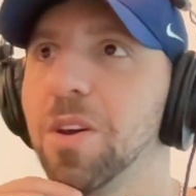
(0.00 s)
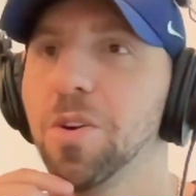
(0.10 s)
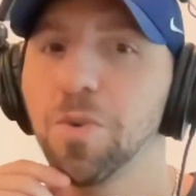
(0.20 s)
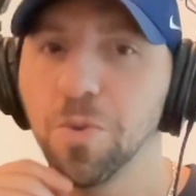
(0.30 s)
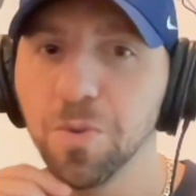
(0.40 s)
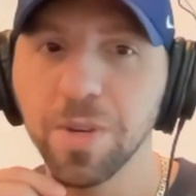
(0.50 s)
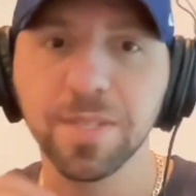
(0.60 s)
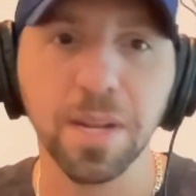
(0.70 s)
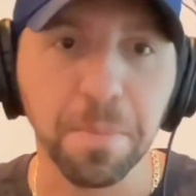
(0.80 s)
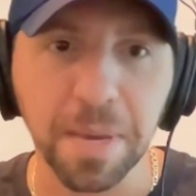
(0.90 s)
who
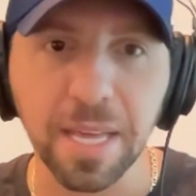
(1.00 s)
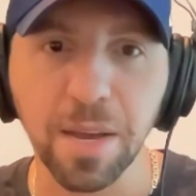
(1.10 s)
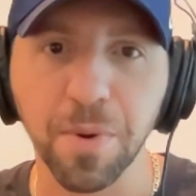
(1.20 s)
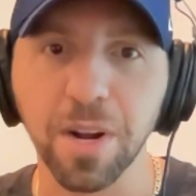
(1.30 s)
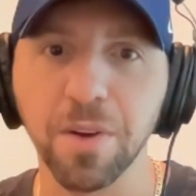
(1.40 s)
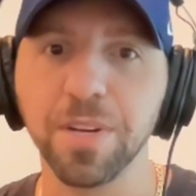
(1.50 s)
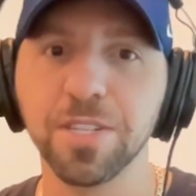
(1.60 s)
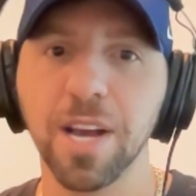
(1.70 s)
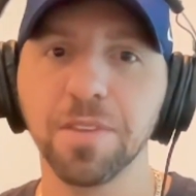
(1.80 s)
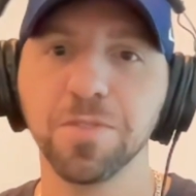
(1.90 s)
it's going to be that we're going to
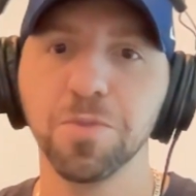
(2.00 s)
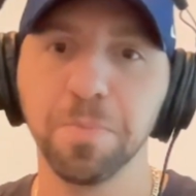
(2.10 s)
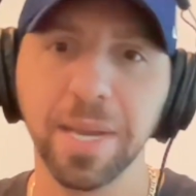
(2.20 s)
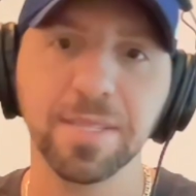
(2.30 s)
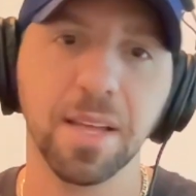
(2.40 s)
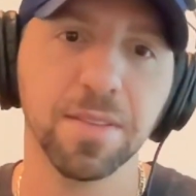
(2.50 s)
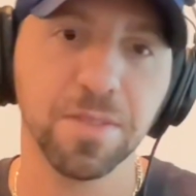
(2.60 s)
reach out to based on this